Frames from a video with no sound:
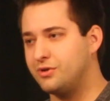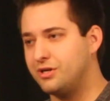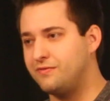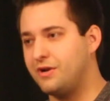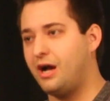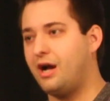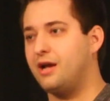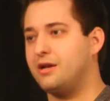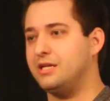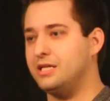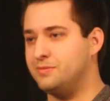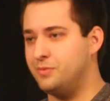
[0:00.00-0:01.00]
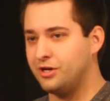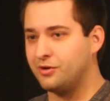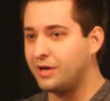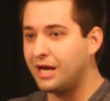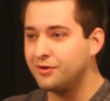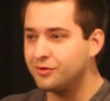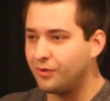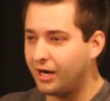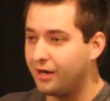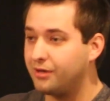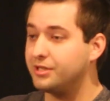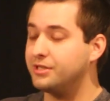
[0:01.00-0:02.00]
the Word of God. He's been around a
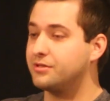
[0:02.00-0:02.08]
while.